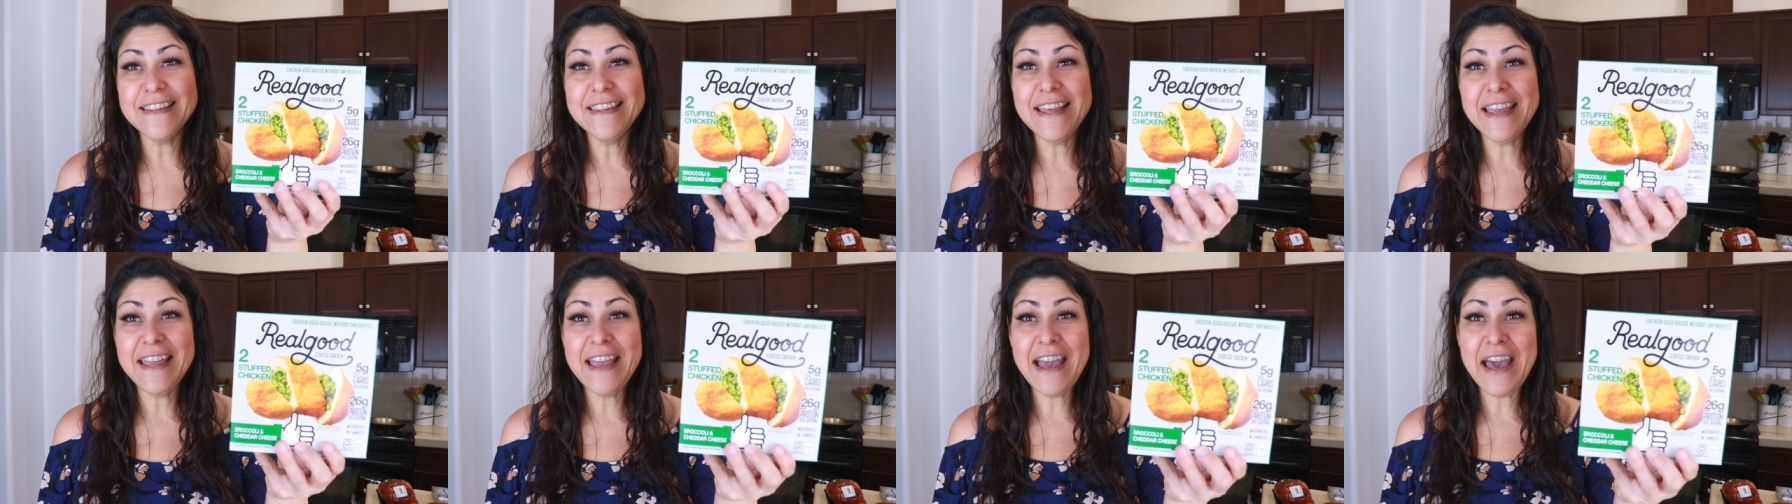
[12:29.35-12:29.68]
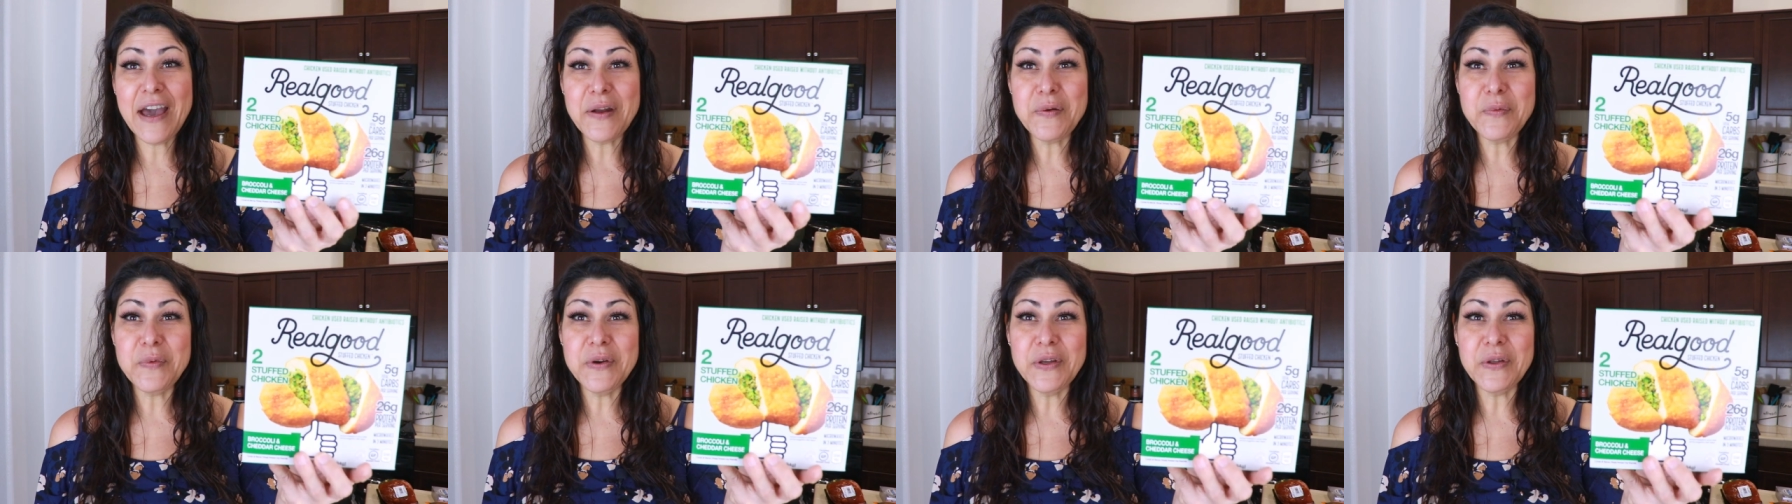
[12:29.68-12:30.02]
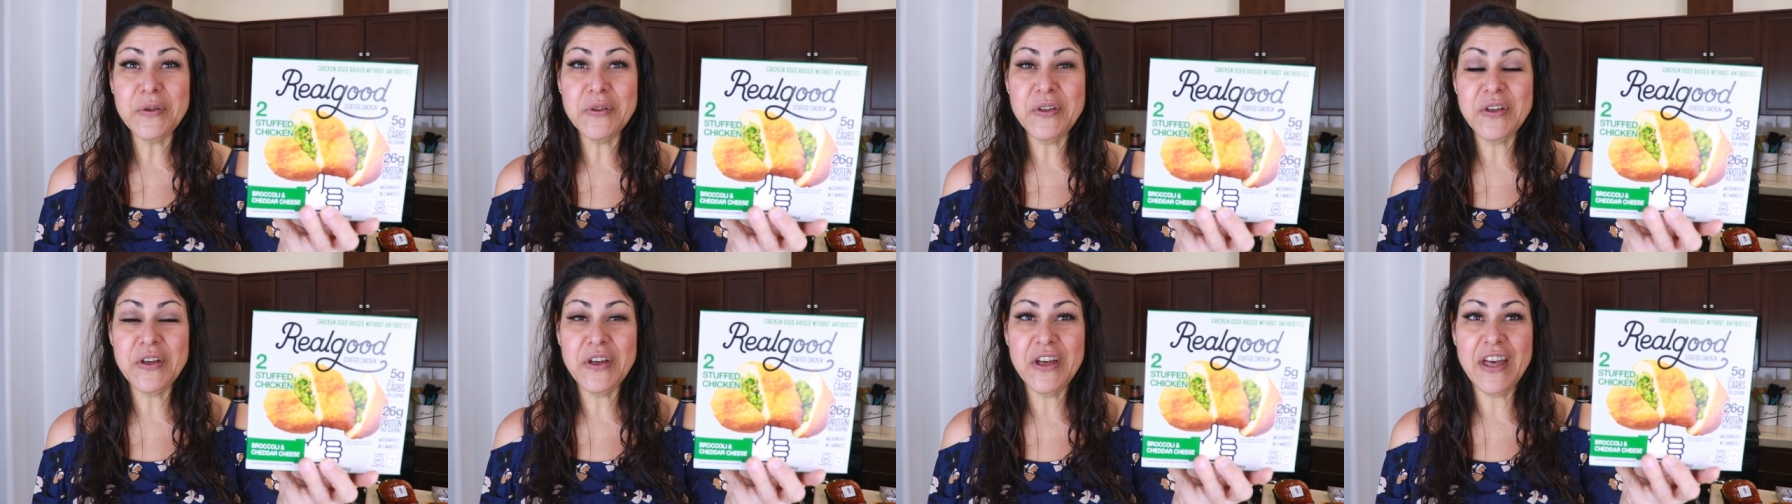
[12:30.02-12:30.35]
They had
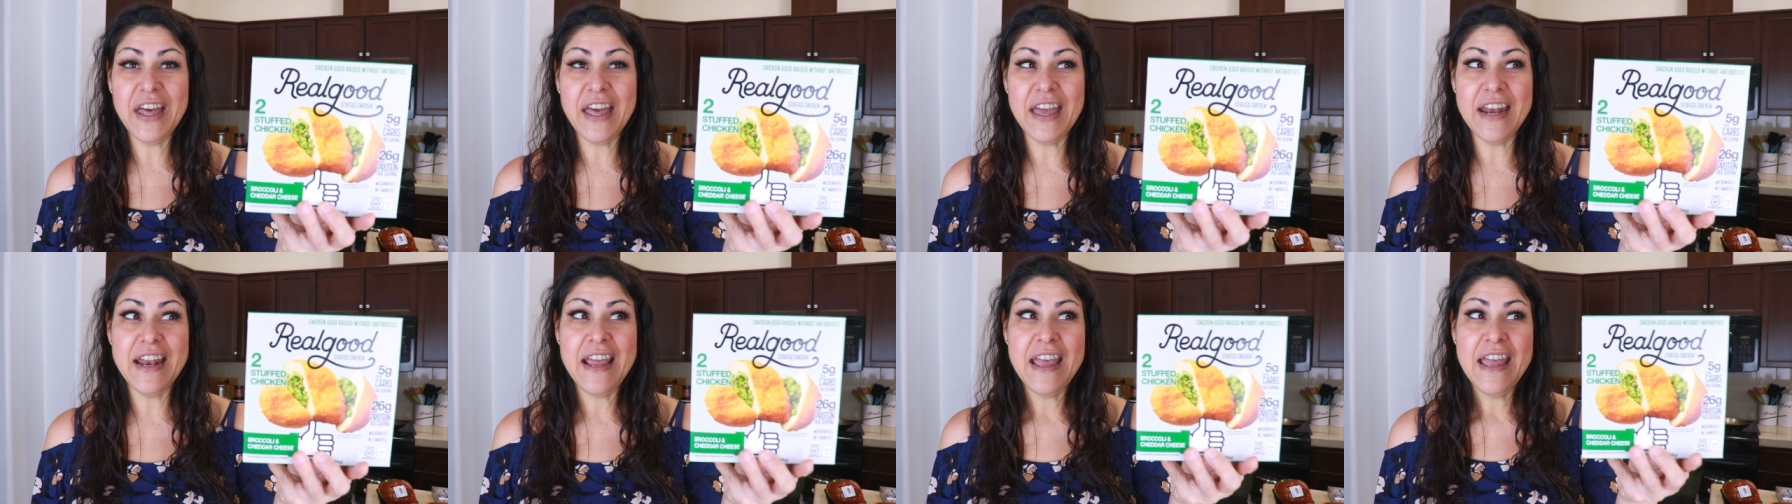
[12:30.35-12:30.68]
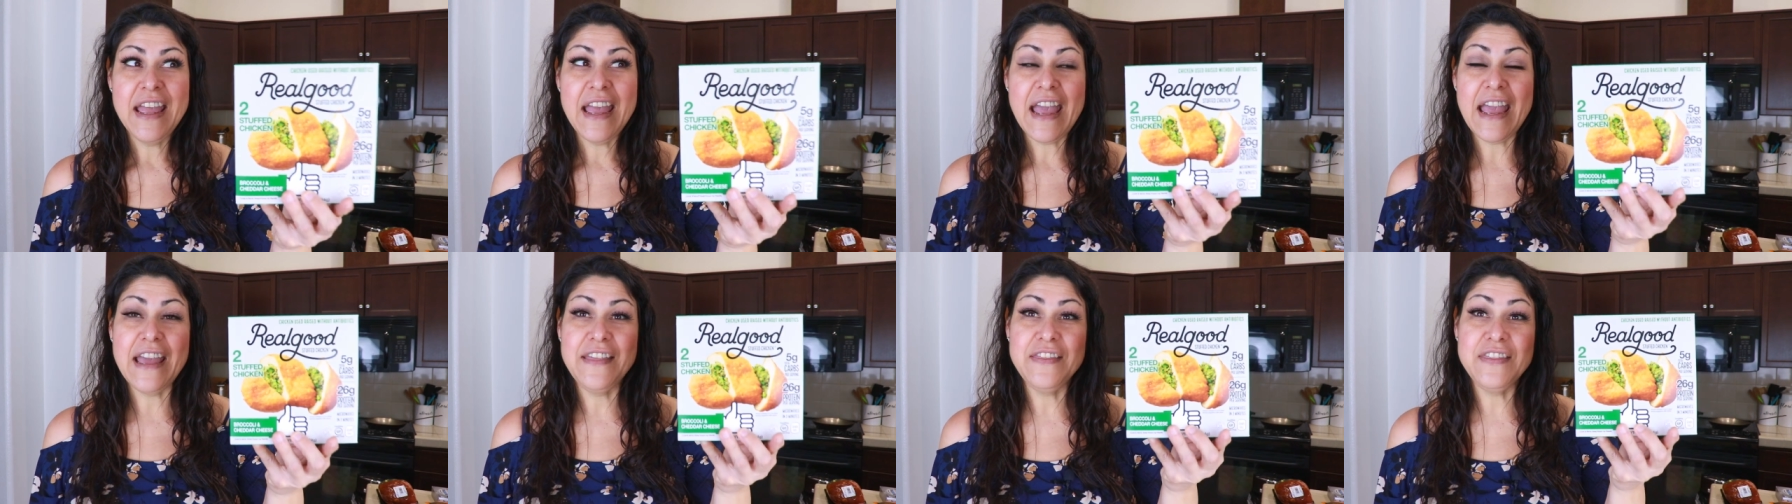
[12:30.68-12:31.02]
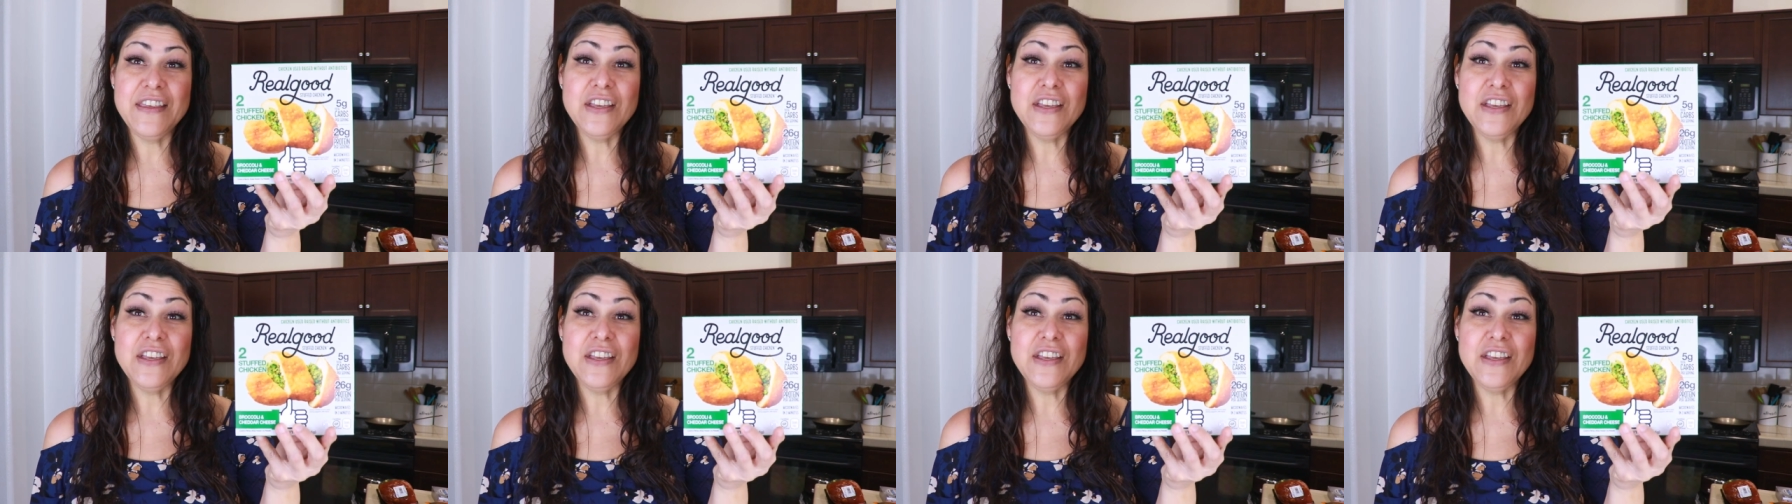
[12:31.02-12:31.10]
real good, and